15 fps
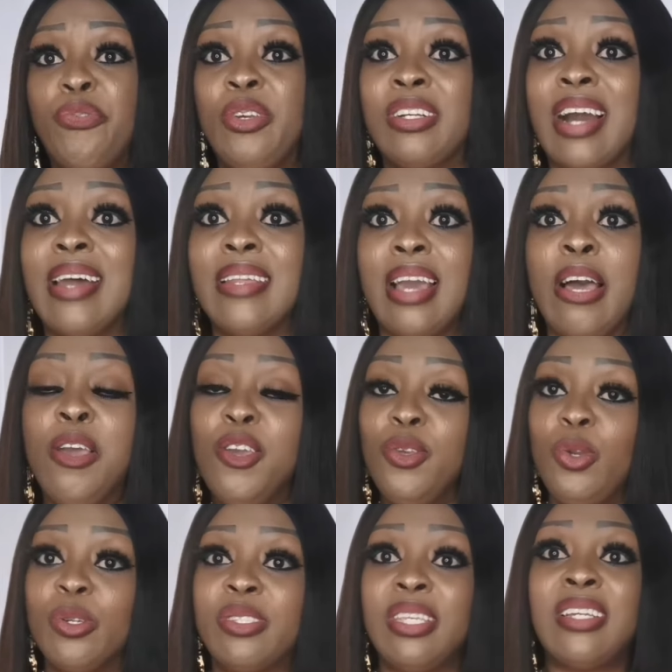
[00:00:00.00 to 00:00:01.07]
if you carry on,
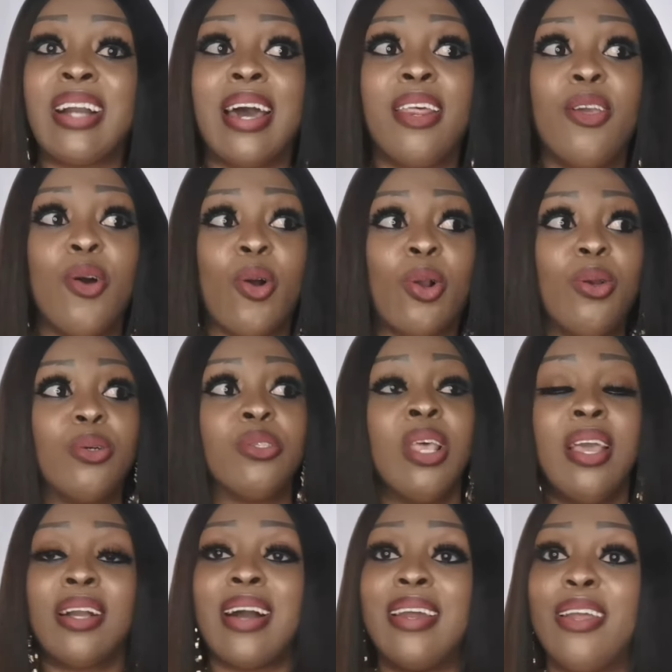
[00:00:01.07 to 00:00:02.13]
you still carry your clothes,
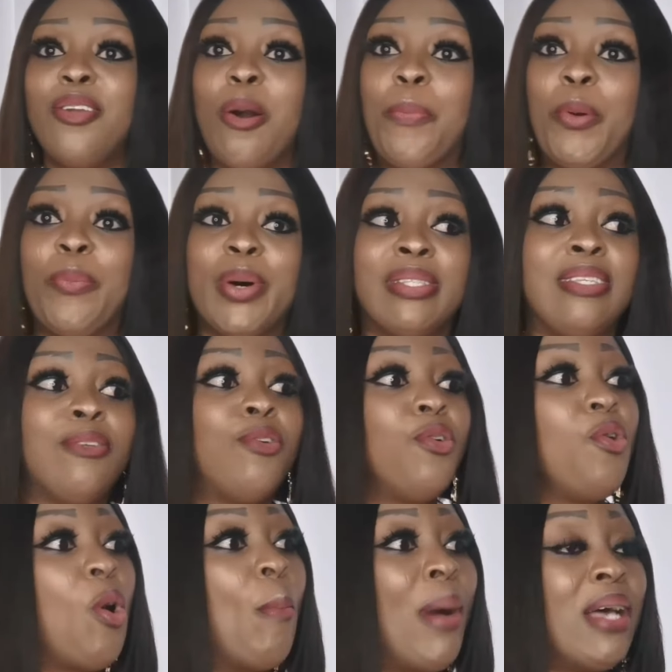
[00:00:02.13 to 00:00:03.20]
carry your property, go
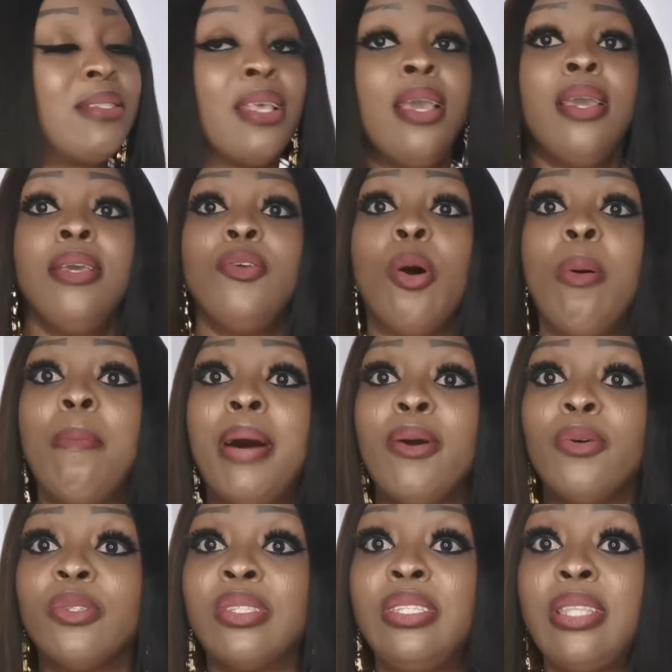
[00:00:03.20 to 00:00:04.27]
your mouth. Your
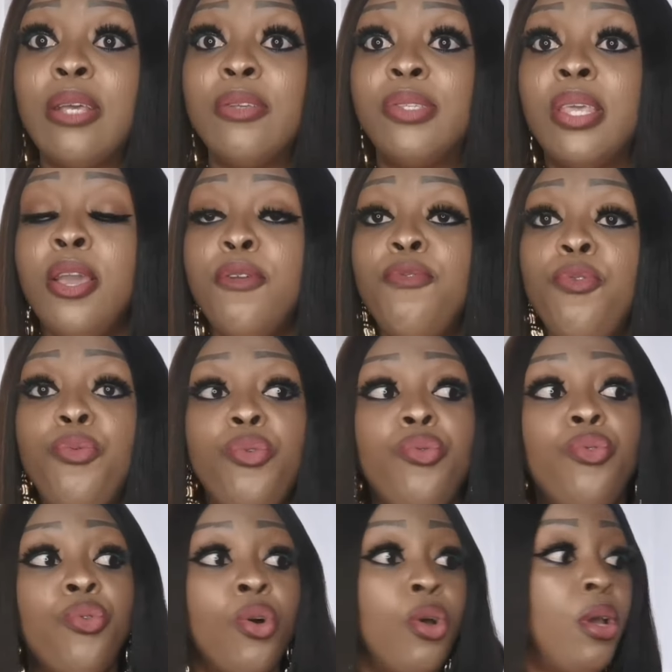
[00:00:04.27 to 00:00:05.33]
mama go sit there and say, no.
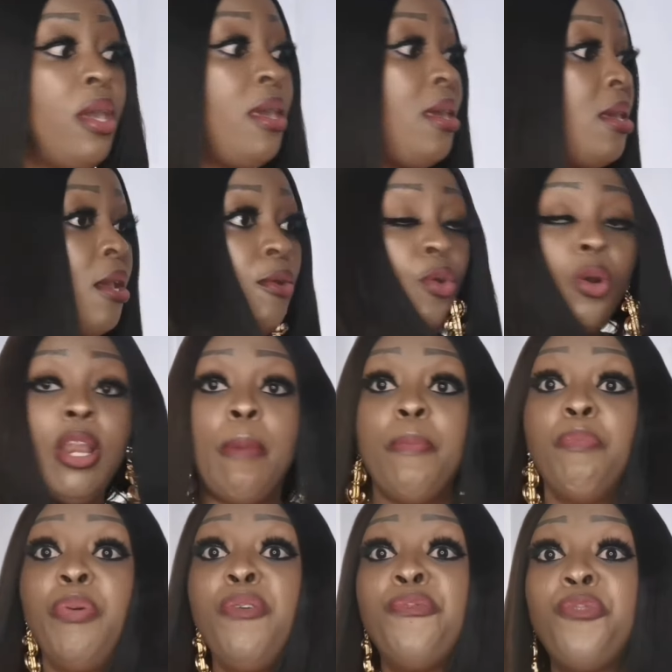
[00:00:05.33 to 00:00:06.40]
Hey, no,
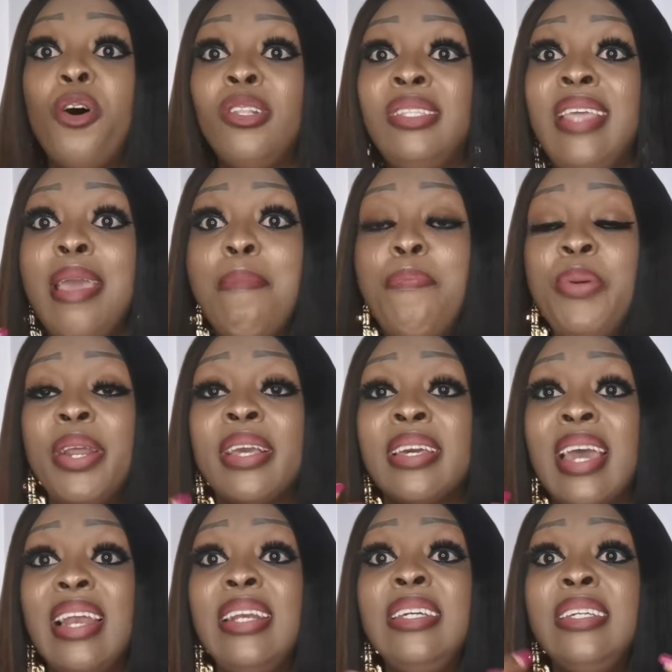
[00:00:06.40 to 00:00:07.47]
let before day
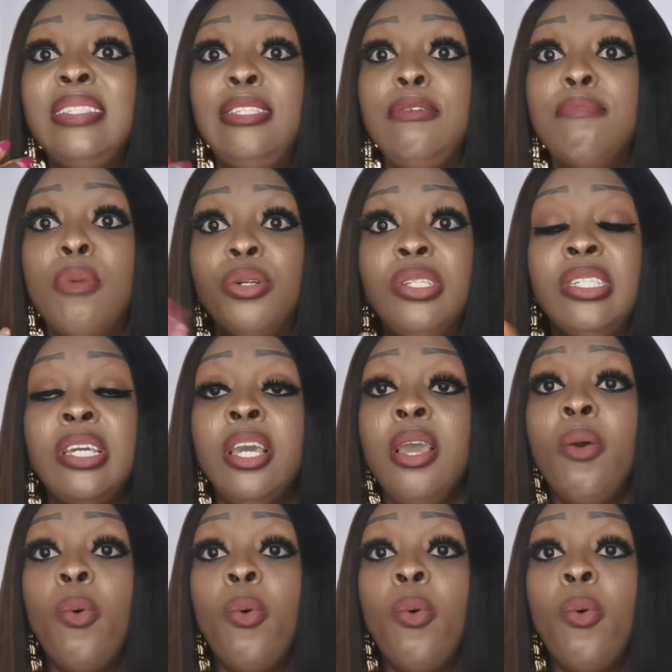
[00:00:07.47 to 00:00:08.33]
break early in the morning.